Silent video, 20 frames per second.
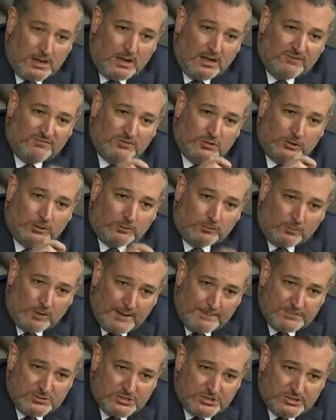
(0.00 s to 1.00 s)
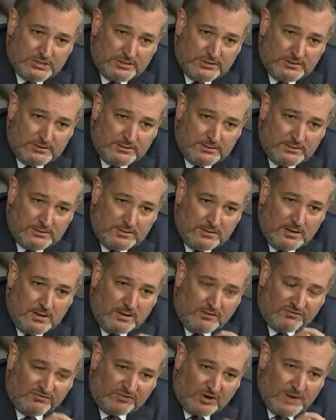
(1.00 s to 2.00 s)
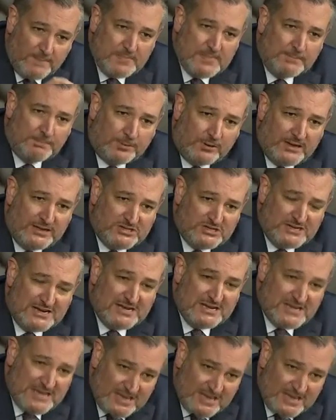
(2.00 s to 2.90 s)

of corruption from the president.